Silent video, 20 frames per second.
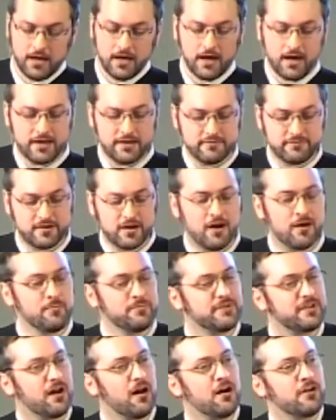I have
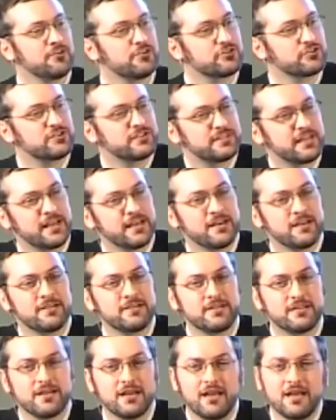come to
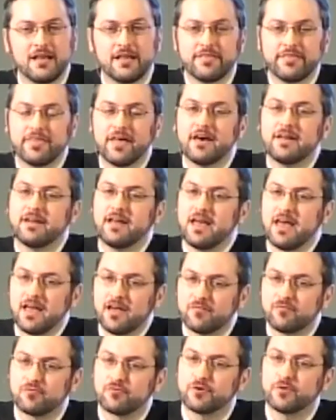understand that
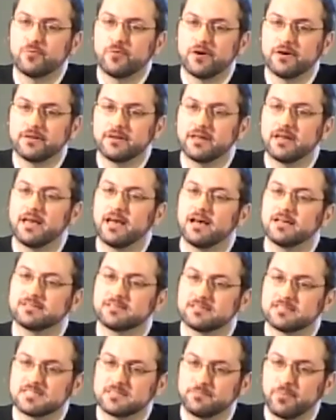everyone has
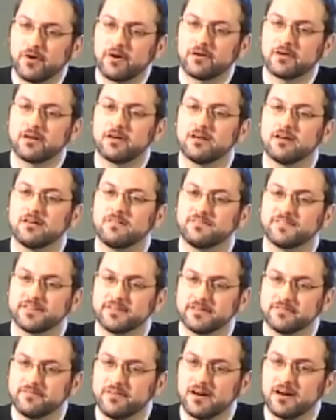a spark of the
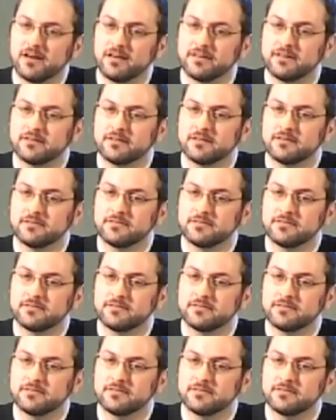divine.